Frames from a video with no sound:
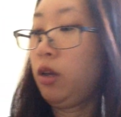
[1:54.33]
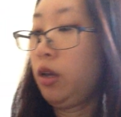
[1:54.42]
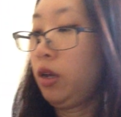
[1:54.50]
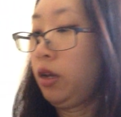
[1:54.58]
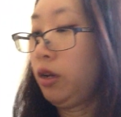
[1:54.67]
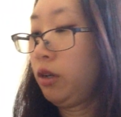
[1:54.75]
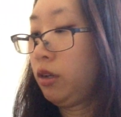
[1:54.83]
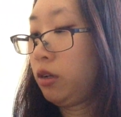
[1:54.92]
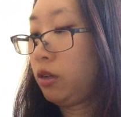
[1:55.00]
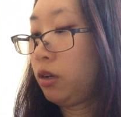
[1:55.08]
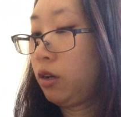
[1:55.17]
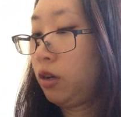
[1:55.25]

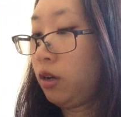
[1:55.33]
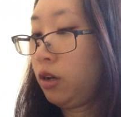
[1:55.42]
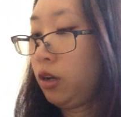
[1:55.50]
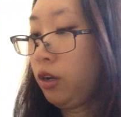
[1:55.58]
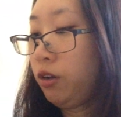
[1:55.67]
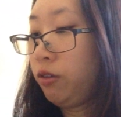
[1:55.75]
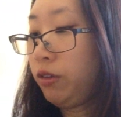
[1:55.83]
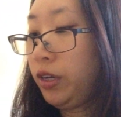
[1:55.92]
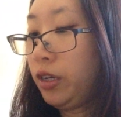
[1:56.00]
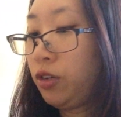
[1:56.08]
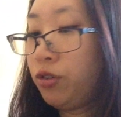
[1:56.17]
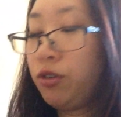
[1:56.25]
And you'll
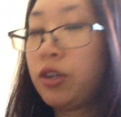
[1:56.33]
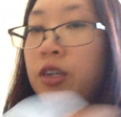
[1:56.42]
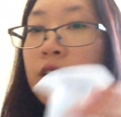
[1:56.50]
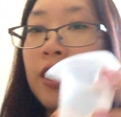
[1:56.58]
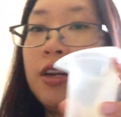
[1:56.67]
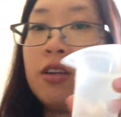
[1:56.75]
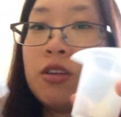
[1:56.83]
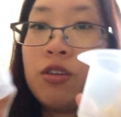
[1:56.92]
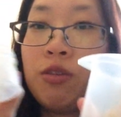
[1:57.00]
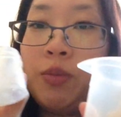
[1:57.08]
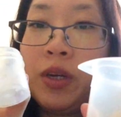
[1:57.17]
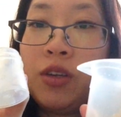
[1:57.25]
need 2 containers
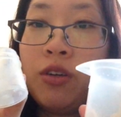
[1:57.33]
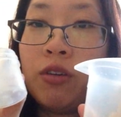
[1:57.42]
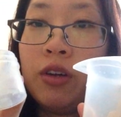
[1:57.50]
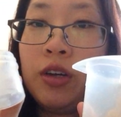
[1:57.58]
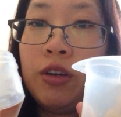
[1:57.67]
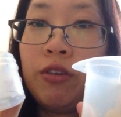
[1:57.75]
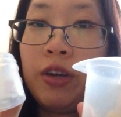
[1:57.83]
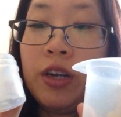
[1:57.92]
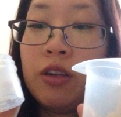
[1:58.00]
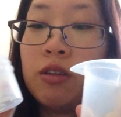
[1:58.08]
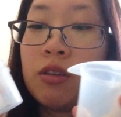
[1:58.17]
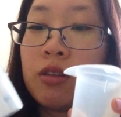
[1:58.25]
to mix your
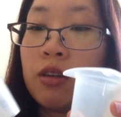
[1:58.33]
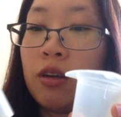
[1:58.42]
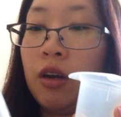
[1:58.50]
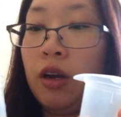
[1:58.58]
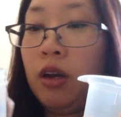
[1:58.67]
ingredients.